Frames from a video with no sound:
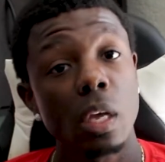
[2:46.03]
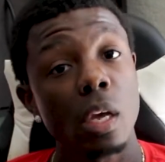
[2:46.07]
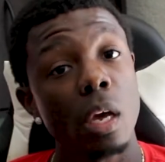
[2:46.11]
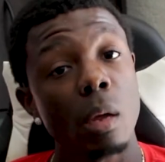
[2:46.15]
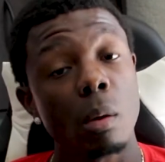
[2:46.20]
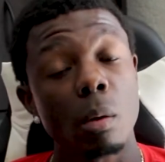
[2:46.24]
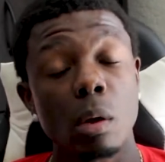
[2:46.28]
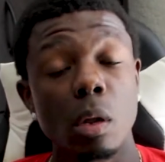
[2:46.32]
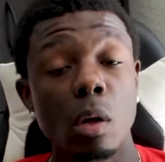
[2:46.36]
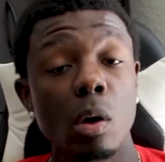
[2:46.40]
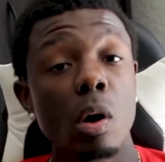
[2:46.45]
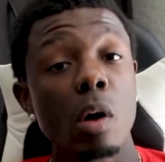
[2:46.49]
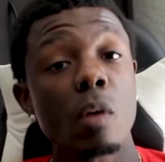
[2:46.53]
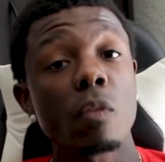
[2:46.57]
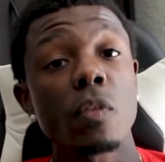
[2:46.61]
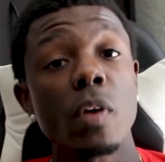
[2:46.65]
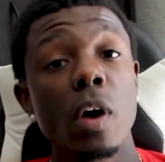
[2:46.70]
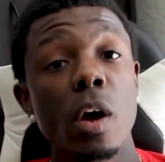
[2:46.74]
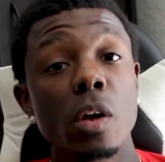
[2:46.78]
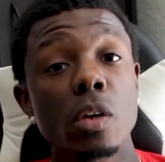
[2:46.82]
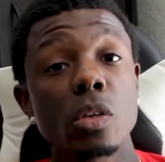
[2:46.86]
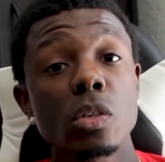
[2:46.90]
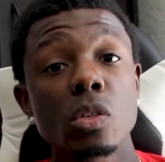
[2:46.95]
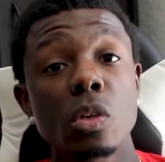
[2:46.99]
I'm going to call
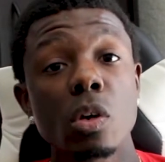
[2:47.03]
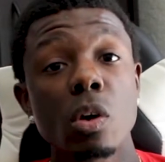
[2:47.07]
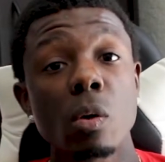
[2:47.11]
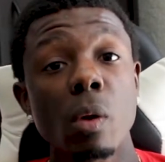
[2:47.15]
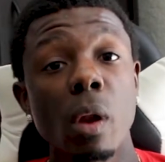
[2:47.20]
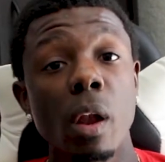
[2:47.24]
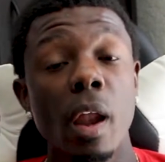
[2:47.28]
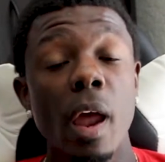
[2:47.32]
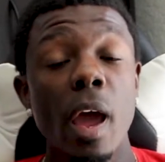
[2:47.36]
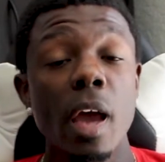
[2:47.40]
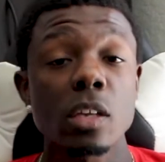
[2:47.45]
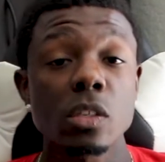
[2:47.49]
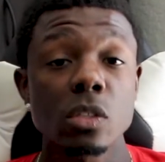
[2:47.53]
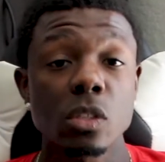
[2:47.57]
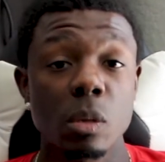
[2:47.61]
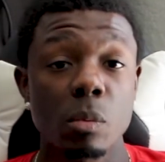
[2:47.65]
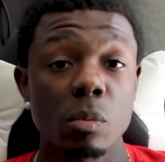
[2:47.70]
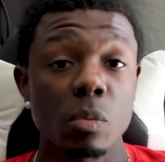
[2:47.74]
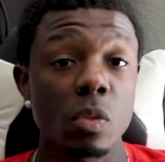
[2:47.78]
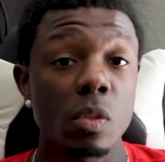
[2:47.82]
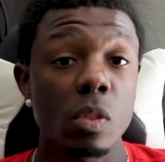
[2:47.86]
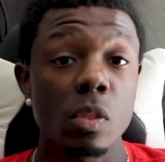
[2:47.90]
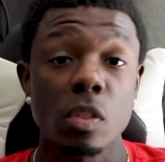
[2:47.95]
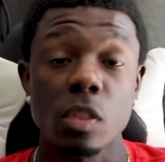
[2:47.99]
Firestone and ask
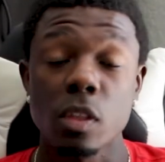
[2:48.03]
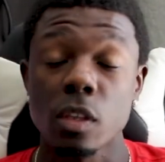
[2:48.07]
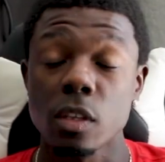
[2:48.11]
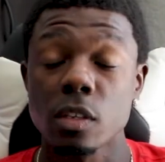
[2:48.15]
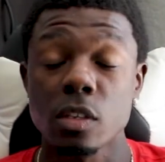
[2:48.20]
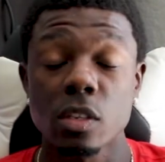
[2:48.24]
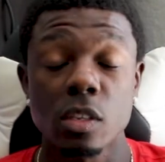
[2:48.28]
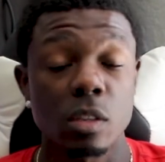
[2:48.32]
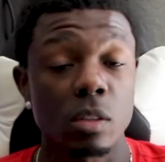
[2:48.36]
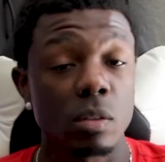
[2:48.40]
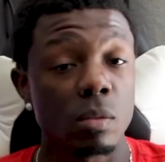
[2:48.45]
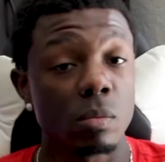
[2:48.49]
them this